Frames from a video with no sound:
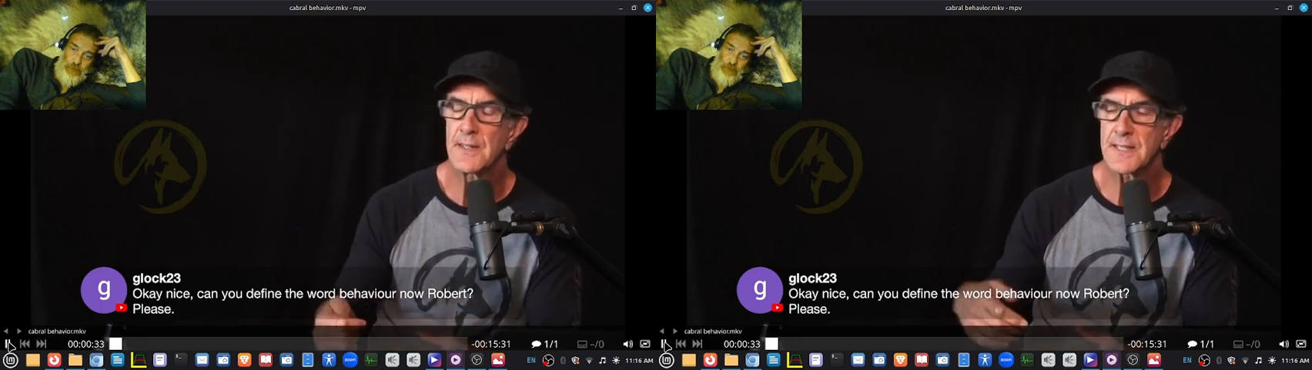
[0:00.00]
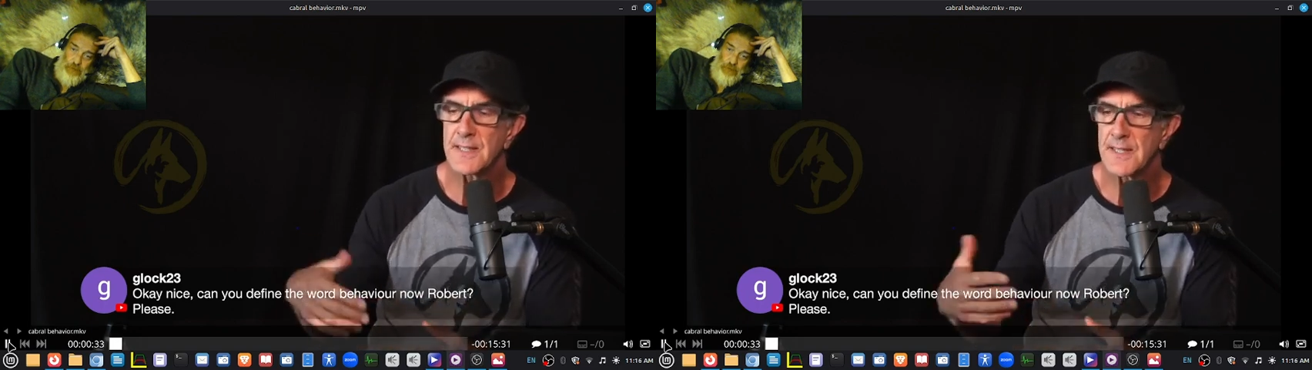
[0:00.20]

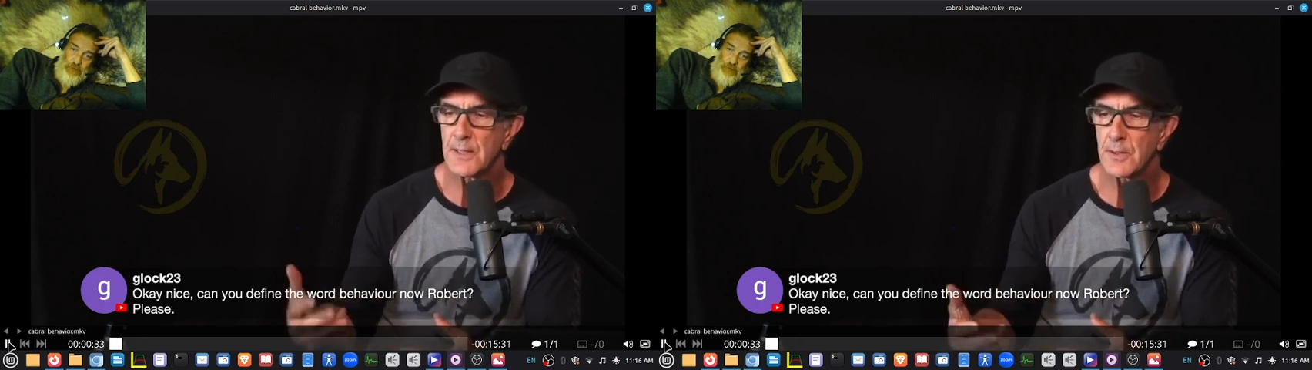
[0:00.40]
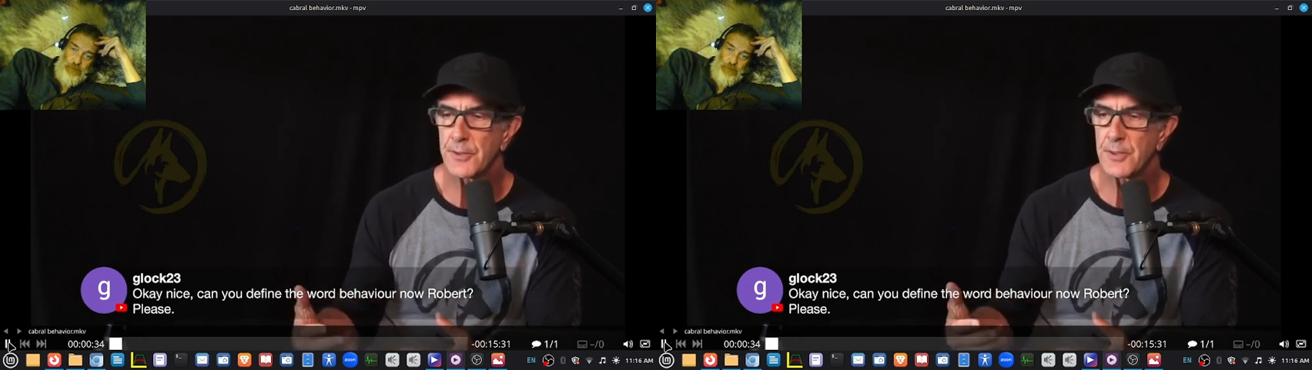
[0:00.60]
the
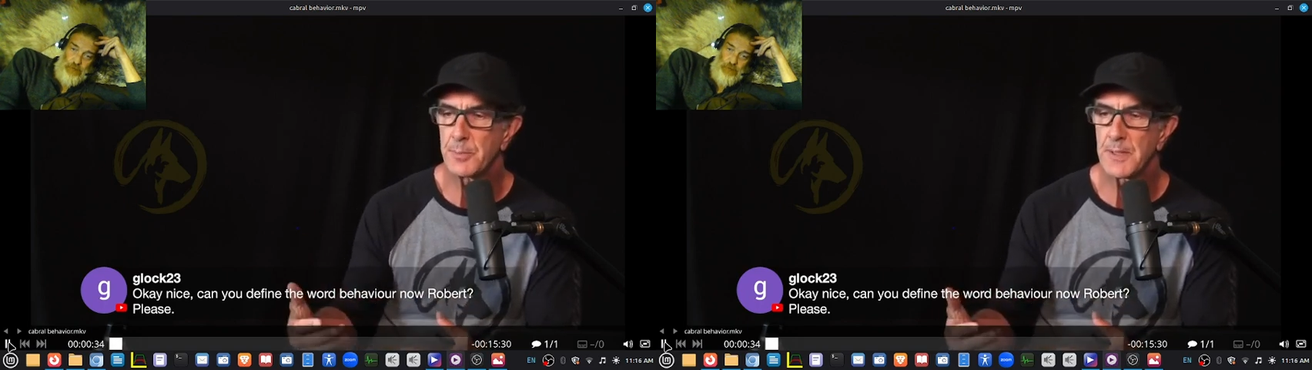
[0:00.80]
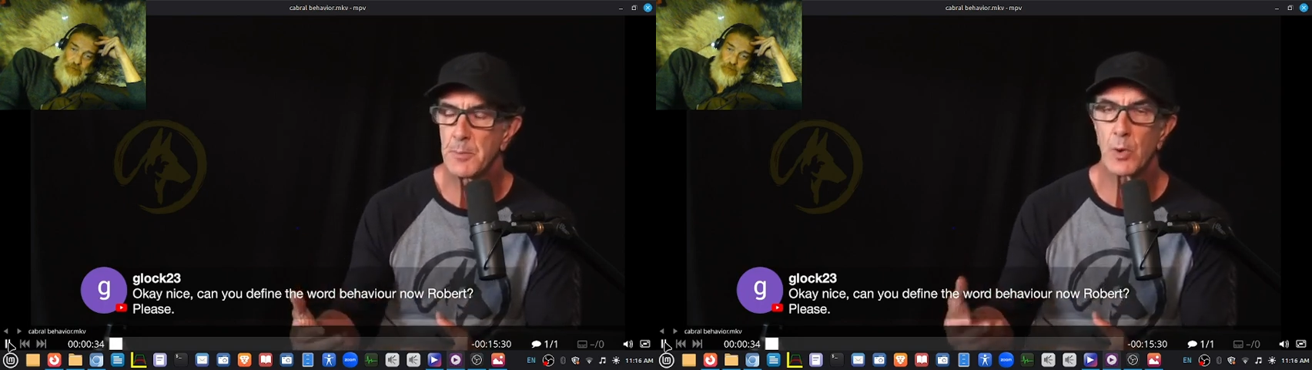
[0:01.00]
skills
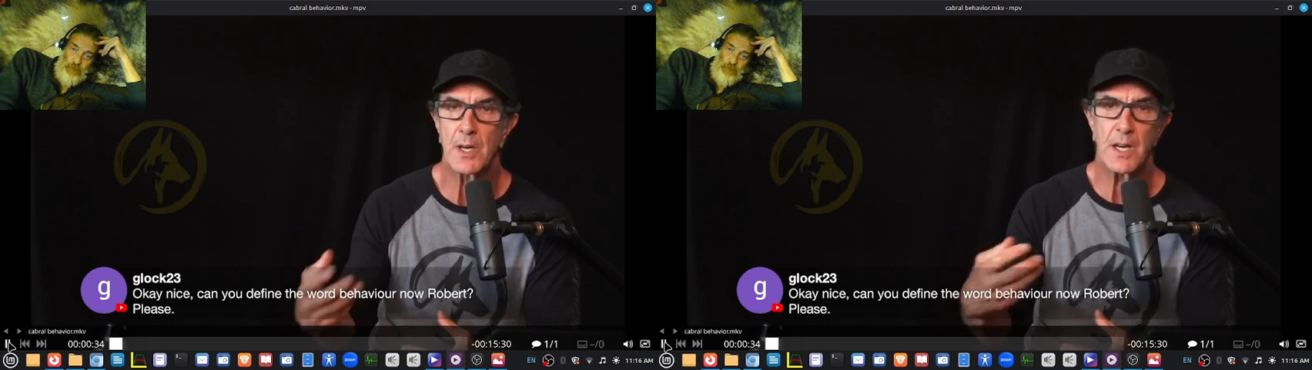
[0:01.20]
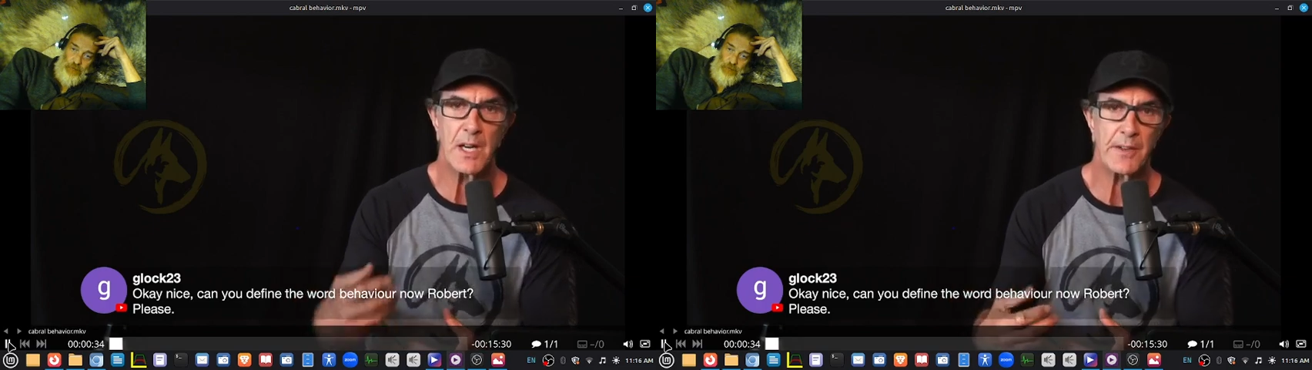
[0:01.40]
to be
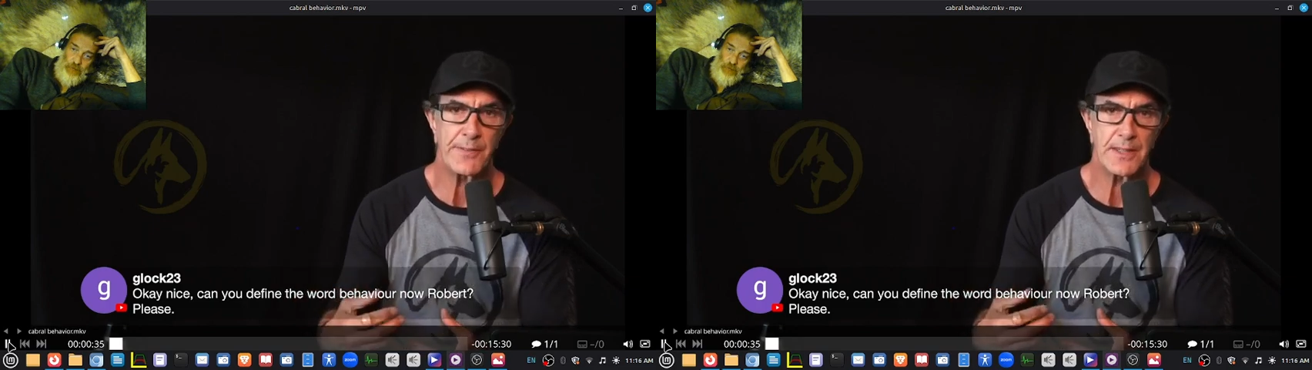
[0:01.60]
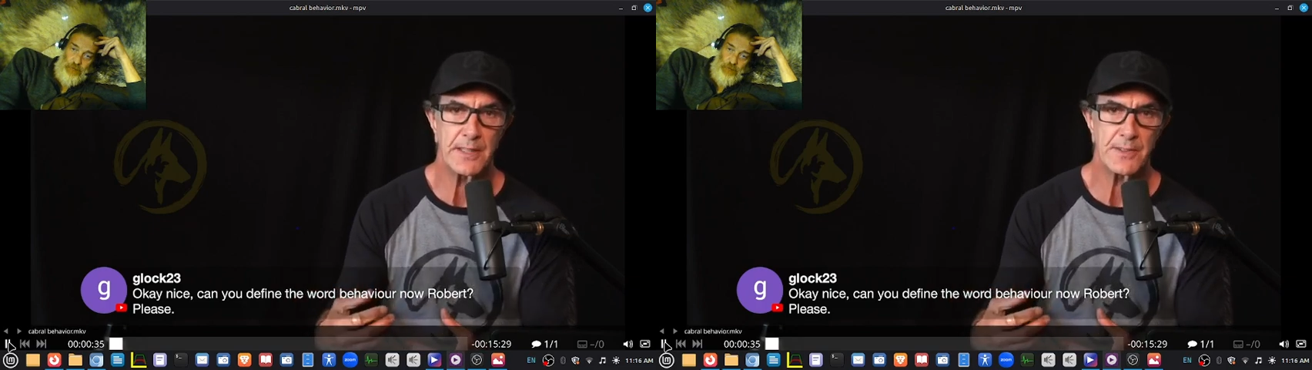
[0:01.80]
more
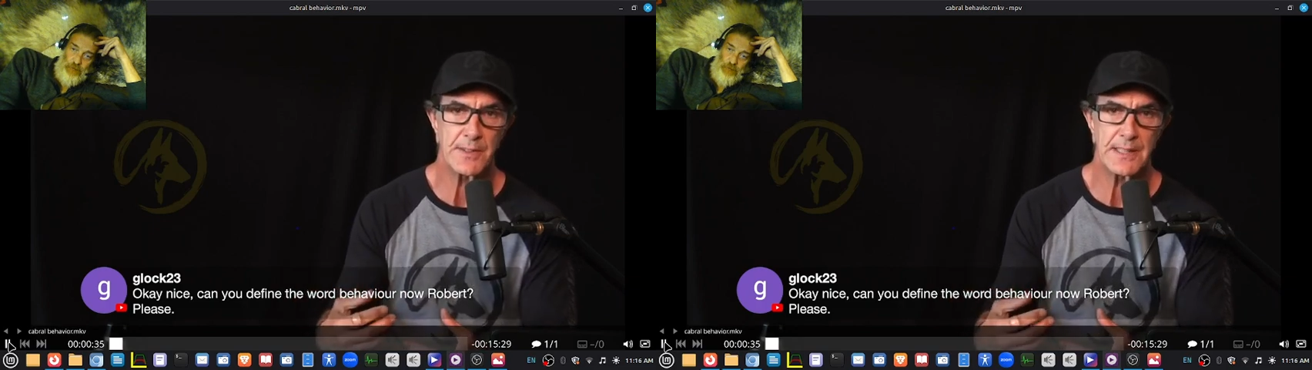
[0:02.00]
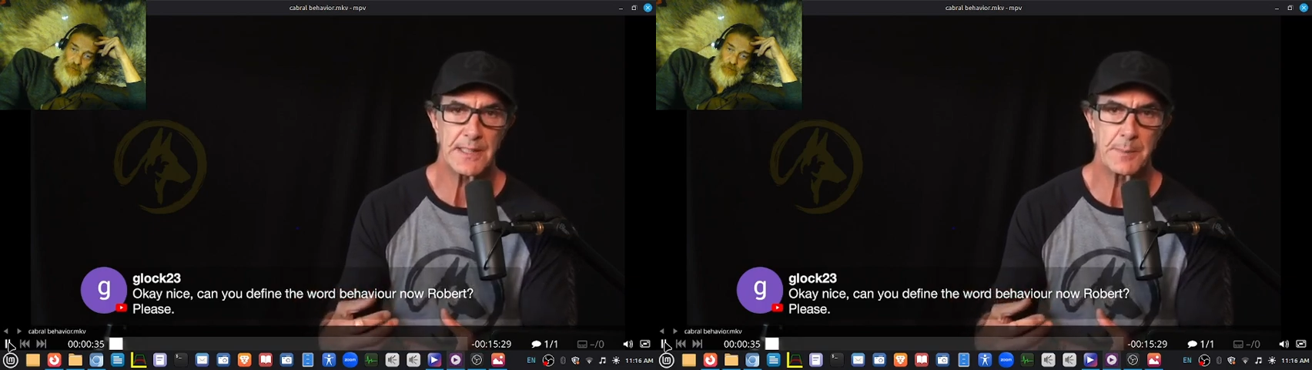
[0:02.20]
confident
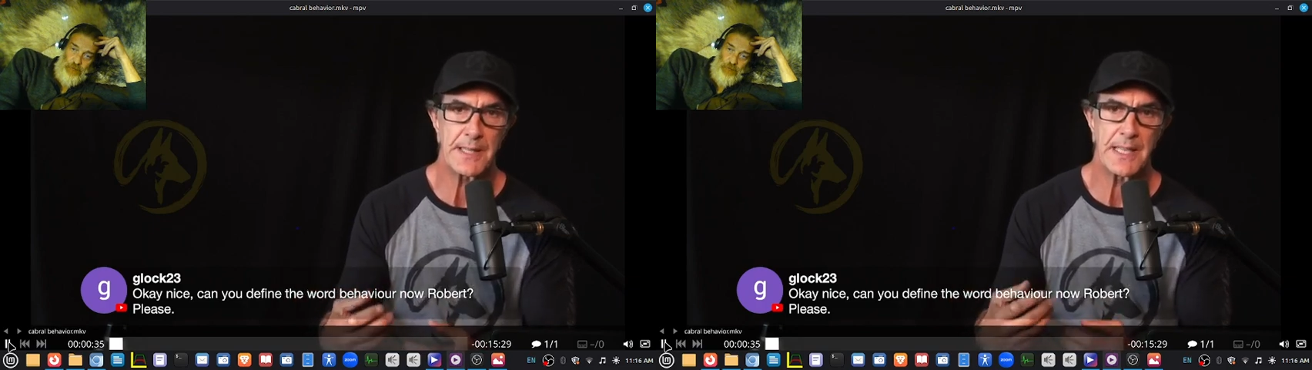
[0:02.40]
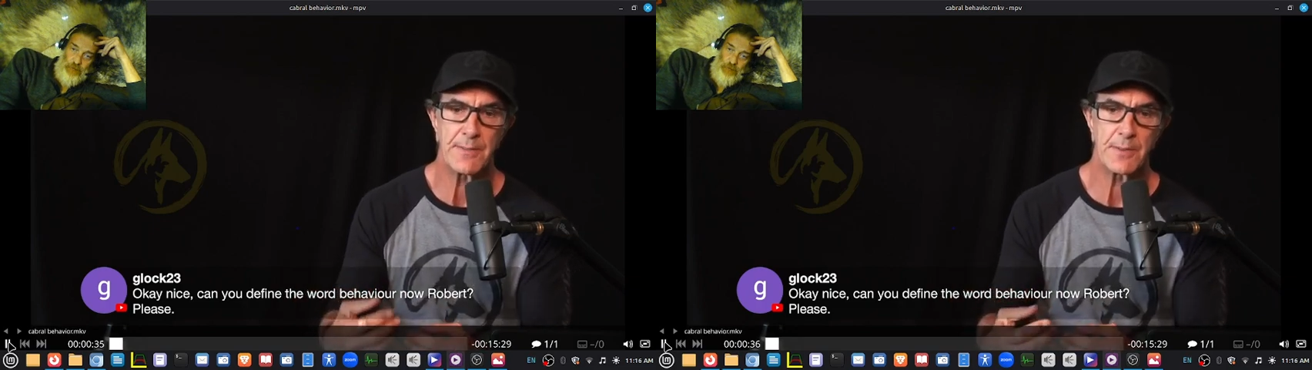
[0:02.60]
so that the
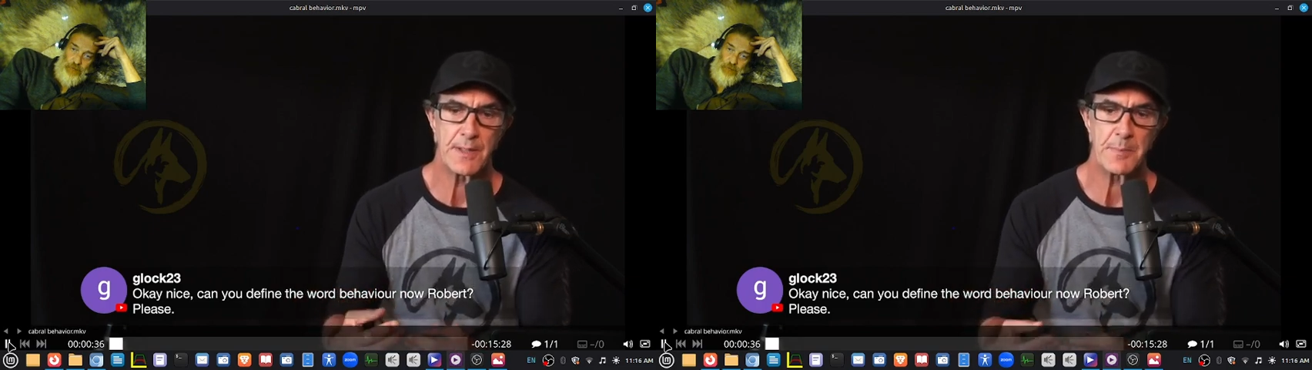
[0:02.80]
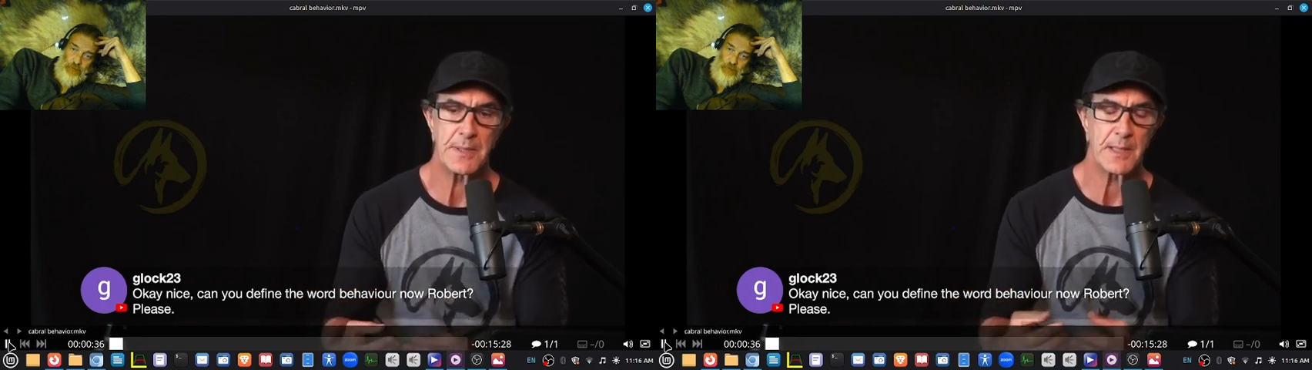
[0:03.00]

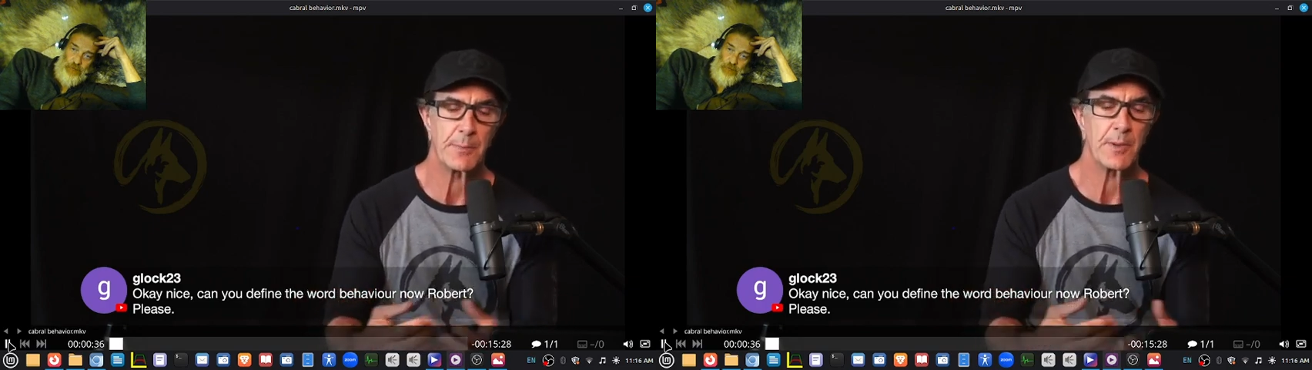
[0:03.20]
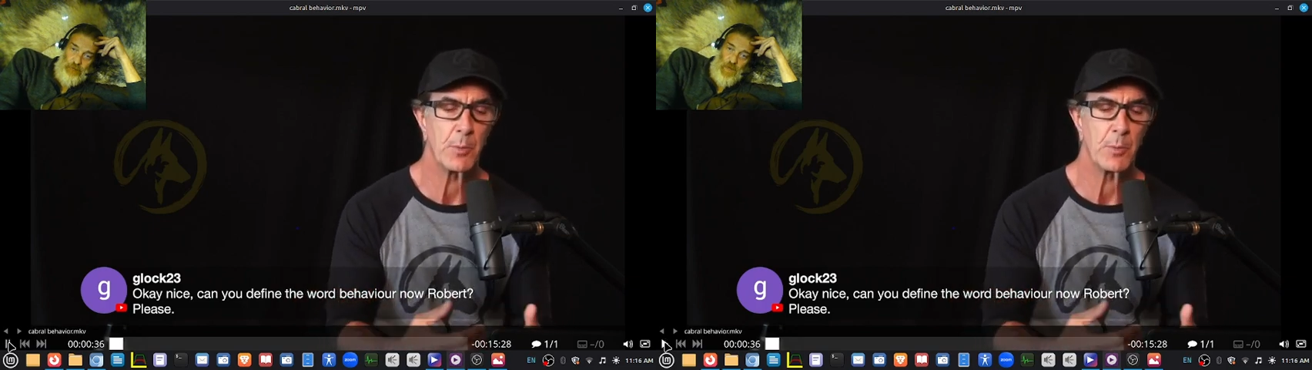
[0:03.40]
behavior then becomes...